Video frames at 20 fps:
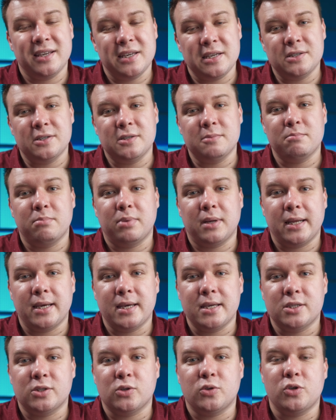is in
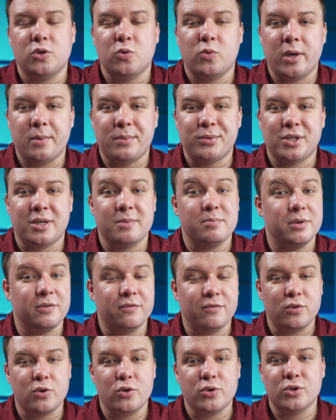place on your website
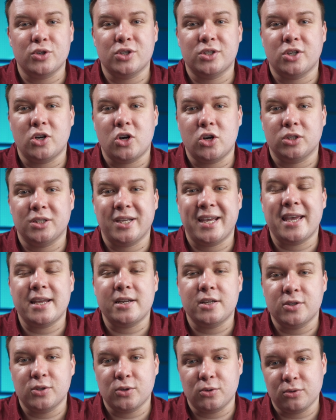before you start
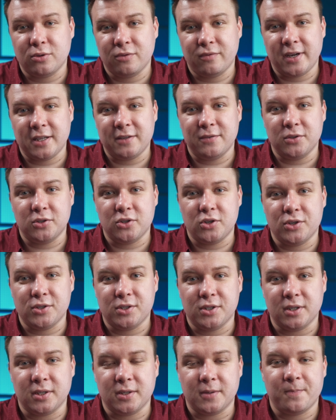any sort of
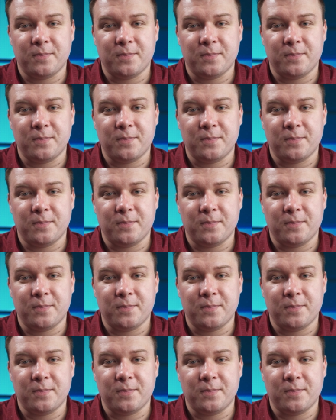advertising.